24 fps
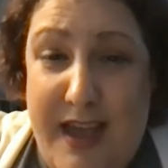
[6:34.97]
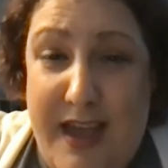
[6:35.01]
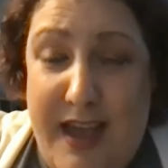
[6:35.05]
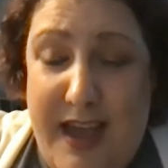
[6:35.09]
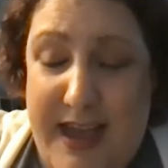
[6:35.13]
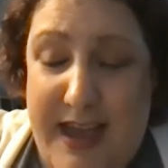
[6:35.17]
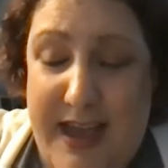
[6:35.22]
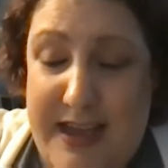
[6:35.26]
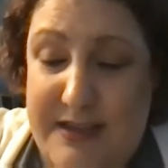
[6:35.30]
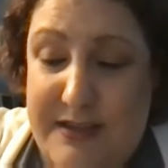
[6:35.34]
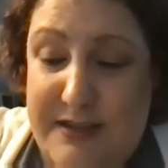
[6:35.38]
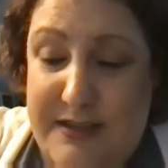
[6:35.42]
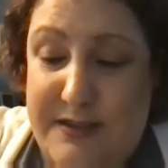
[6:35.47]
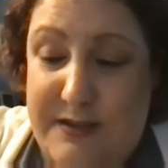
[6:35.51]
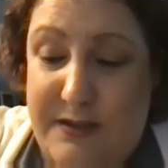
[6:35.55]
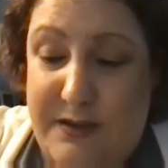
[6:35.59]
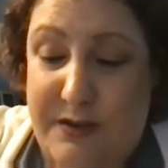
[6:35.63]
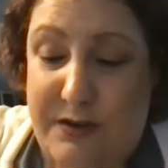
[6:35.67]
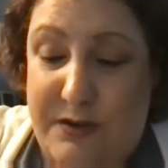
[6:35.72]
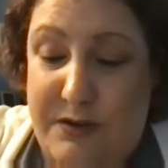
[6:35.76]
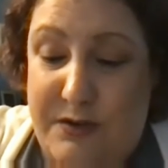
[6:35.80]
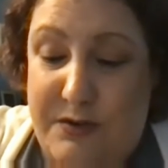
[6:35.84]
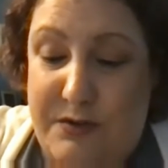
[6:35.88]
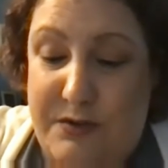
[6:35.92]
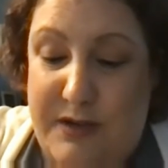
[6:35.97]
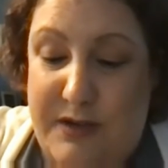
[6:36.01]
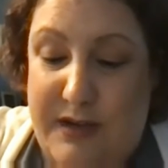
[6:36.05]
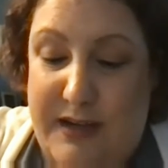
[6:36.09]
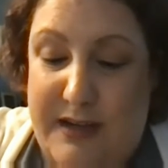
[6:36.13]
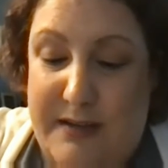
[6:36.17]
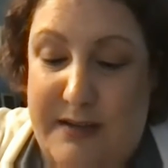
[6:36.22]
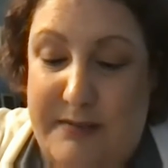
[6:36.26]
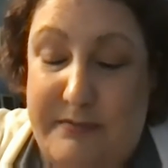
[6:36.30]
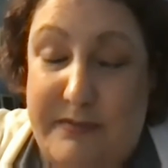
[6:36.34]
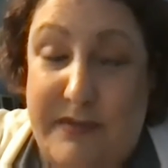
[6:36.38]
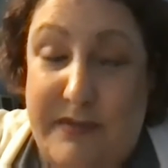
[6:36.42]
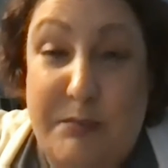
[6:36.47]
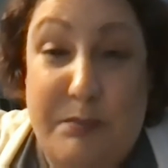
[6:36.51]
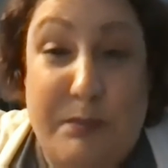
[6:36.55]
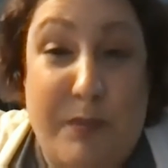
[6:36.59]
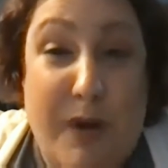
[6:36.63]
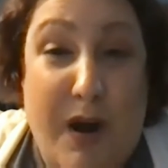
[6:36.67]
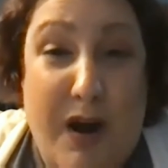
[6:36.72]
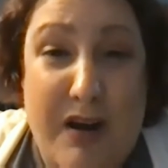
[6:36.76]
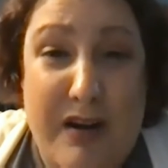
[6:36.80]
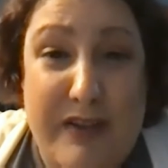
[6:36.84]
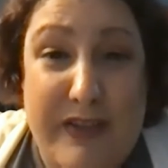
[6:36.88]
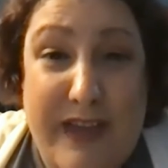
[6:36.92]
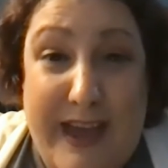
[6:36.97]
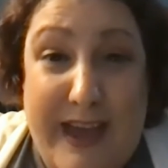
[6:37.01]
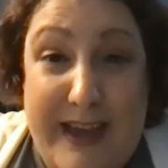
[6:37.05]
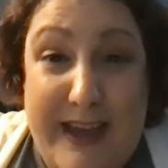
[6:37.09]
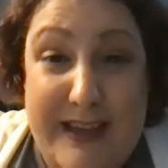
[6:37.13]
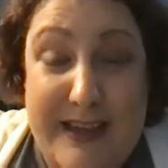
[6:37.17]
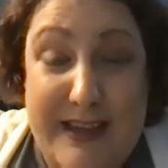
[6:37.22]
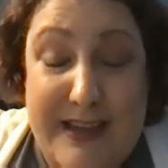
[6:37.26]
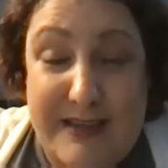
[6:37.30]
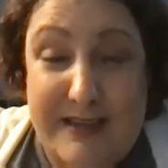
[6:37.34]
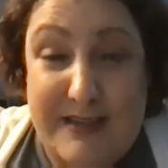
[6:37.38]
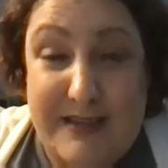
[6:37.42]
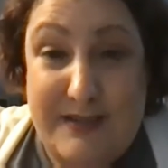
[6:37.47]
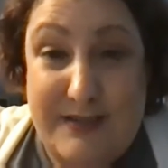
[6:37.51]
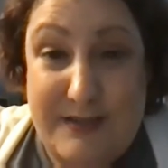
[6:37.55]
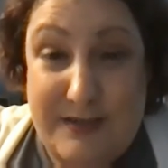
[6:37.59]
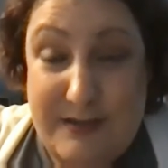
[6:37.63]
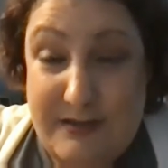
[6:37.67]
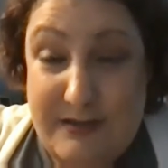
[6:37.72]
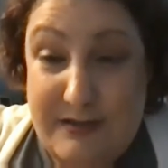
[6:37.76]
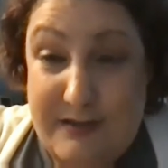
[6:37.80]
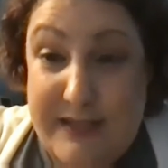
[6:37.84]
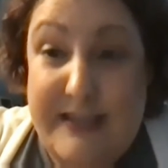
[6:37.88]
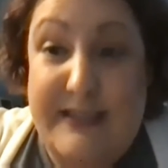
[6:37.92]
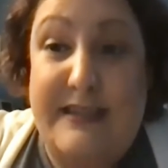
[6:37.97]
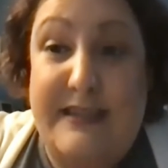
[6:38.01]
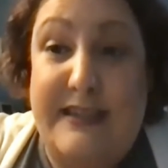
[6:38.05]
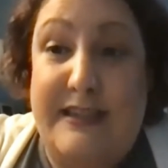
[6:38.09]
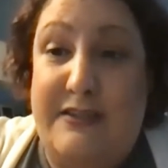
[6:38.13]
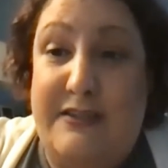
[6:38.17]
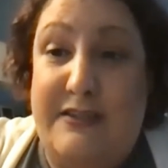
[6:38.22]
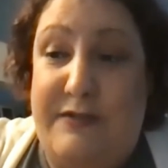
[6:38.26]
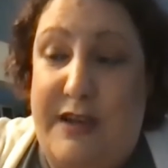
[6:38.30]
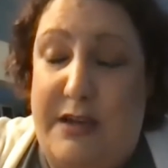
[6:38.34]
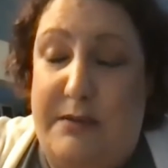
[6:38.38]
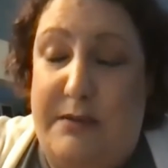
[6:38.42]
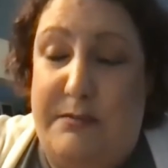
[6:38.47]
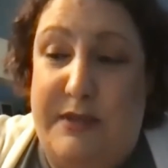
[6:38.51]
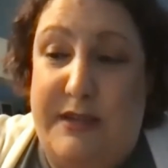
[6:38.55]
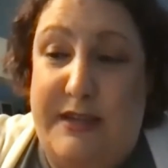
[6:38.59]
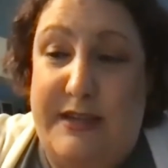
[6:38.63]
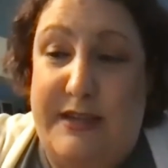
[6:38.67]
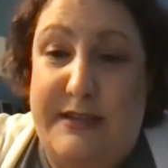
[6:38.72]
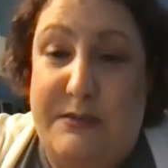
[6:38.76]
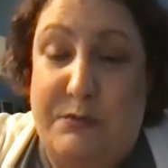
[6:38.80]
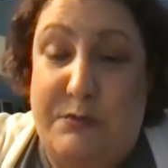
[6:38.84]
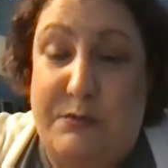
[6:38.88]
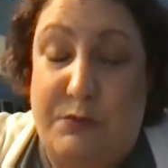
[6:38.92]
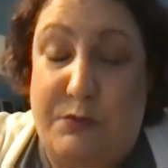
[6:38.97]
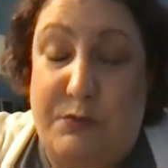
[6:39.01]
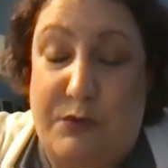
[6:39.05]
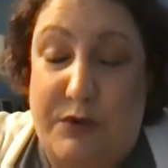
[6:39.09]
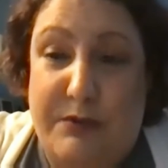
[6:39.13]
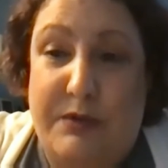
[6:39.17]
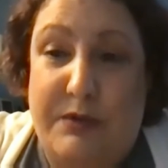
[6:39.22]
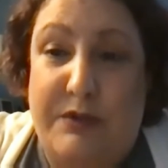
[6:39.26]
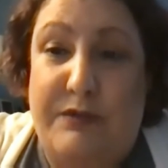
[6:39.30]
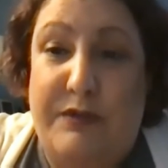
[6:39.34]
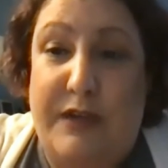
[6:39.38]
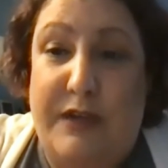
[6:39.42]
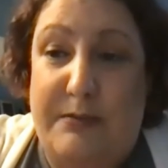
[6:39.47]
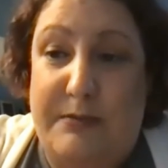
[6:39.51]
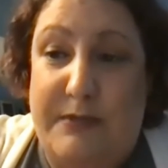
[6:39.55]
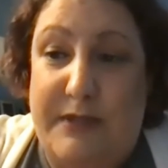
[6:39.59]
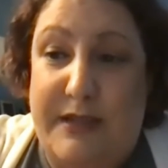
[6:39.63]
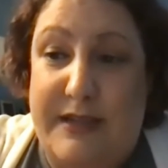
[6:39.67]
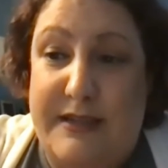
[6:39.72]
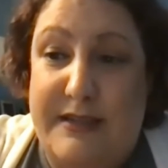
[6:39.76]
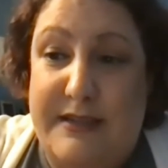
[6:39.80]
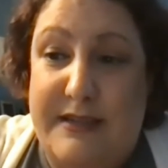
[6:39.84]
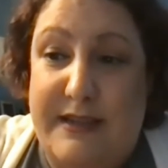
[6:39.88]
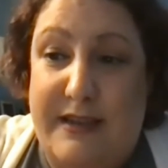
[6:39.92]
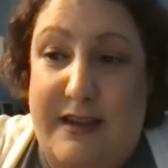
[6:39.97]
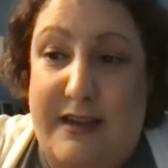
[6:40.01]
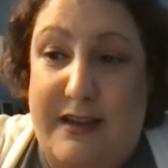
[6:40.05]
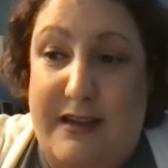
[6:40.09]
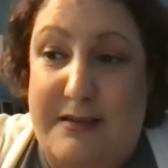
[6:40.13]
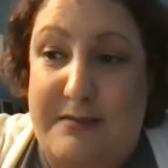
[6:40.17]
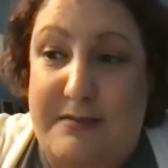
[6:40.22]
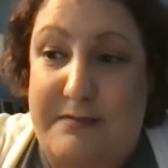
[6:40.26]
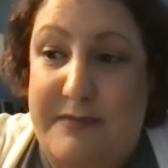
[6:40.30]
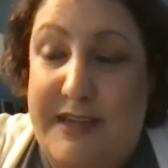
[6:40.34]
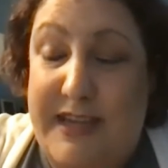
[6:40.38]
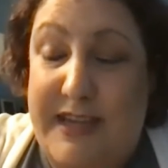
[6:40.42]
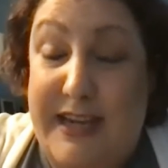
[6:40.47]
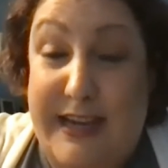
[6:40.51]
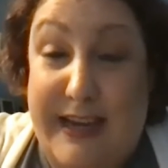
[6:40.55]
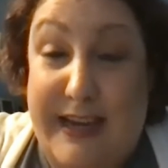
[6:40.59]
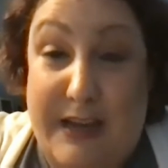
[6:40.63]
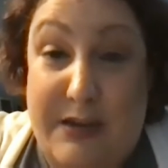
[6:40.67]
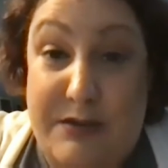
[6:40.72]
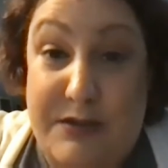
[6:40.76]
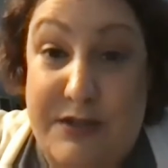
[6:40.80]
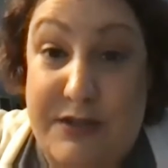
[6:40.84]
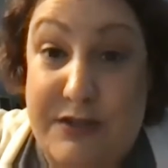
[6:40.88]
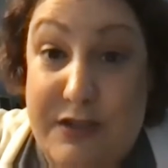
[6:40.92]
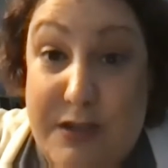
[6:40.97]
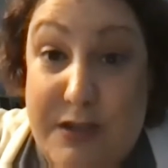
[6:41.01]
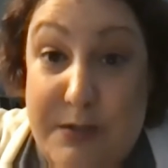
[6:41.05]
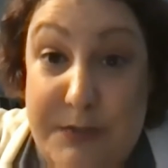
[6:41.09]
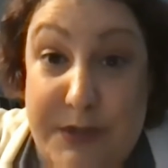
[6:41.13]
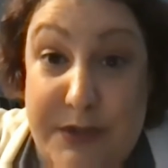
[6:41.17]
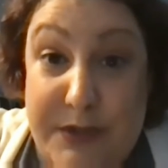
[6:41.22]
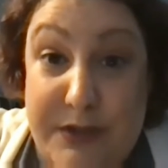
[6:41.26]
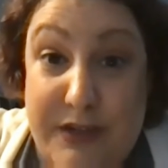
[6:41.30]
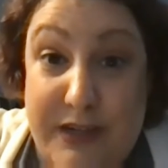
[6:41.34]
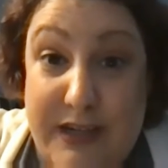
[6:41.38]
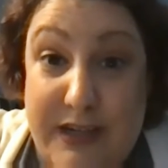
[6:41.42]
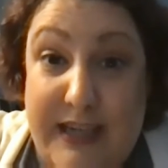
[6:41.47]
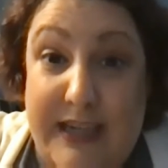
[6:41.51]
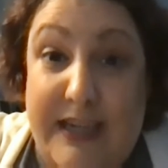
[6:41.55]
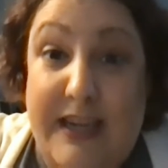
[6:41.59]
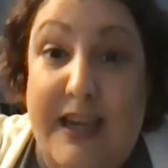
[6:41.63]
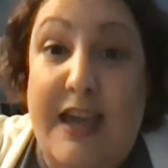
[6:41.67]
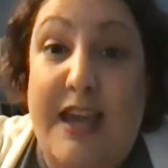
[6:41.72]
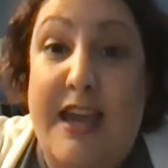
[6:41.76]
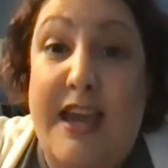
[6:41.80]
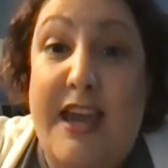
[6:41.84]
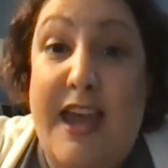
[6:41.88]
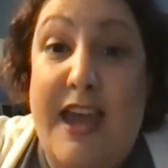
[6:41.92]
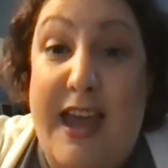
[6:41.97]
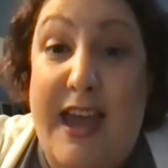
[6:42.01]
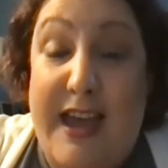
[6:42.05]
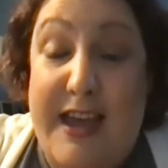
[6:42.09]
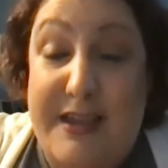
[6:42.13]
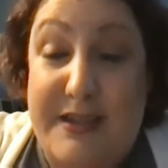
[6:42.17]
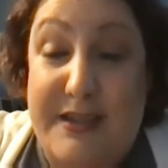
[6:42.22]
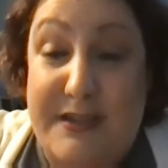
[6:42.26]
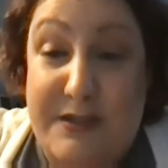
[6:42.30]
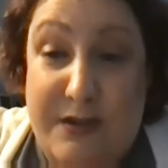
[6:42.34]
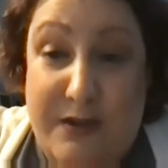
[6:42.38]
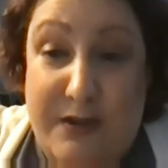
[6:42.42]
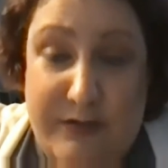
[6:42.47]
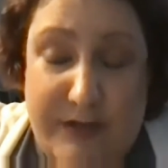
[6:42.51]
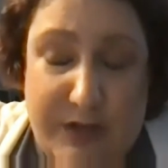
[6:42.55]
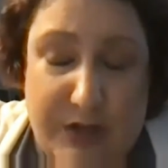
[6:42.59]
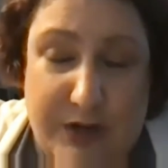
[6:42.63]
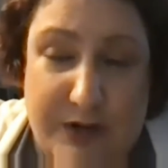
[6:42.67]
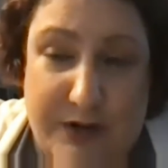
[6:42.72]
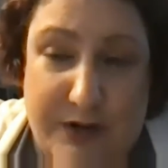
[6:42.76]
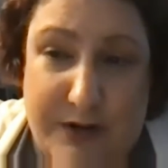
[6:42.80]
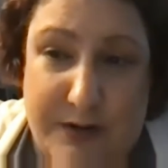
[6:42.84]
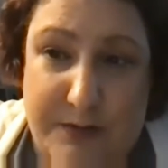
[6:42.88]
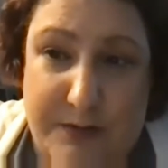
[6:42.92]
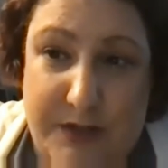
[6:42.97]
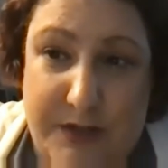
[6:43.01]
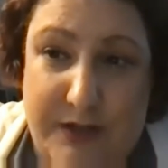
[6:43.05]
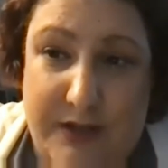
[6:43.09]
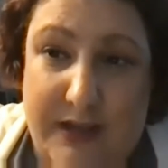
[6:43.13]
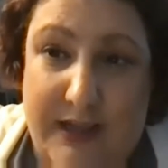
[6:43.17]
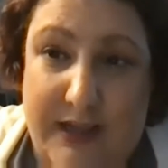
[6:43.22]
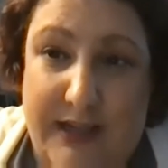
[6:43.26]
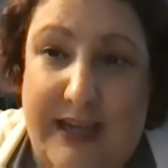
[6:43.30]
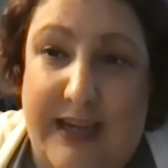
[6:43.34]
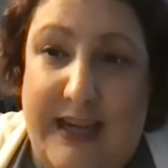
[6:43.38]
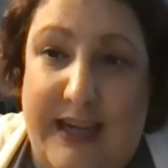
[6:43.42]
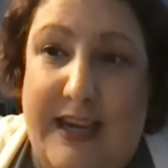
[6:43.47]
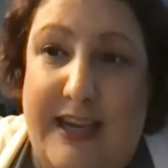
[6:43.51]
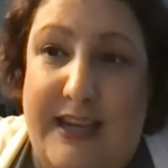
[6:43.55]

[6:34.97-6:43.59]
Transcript: And so um, part of that is listening to families, working with families, um, getting out into the community and serving our community.